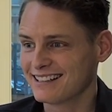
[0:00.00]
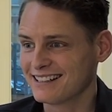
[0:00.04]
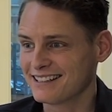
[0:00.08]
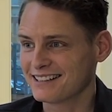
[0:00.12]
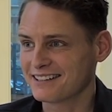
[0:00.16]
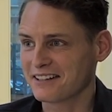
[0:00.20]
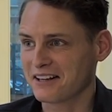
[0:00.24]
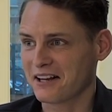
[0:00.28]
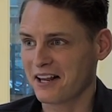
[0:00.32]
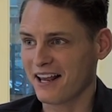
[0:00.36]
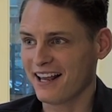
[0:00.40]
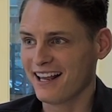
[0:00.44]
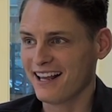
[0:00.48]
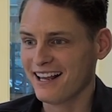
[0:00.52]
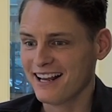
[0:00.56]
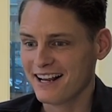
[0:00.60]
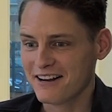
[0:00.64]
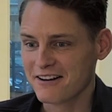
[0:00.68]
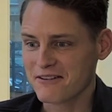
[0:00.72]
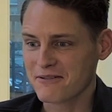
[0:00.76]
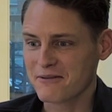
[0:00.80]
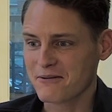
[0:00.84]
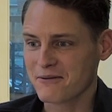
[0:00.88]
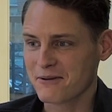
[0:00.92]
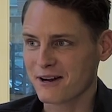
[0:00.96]
This is,
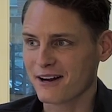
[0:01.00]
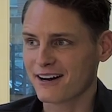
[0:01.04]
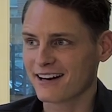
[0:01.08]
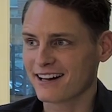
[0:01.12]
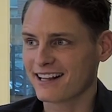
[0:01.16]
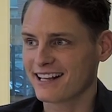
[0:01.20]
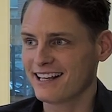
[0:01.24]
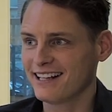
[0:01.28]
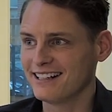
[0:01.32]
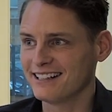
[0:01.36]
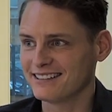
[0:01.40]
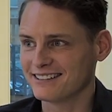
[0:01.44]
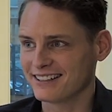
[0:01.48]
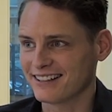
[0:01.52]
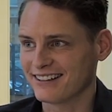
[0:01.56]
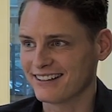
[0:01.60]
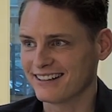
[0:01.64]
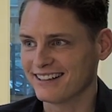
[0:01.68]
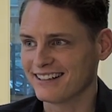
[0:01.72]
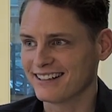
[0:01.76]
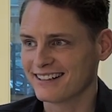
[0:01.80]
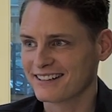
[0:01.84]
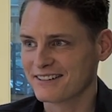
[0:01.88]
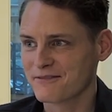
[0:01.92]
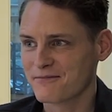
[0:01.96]
we're going to kill each
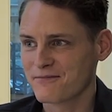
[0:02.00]
other.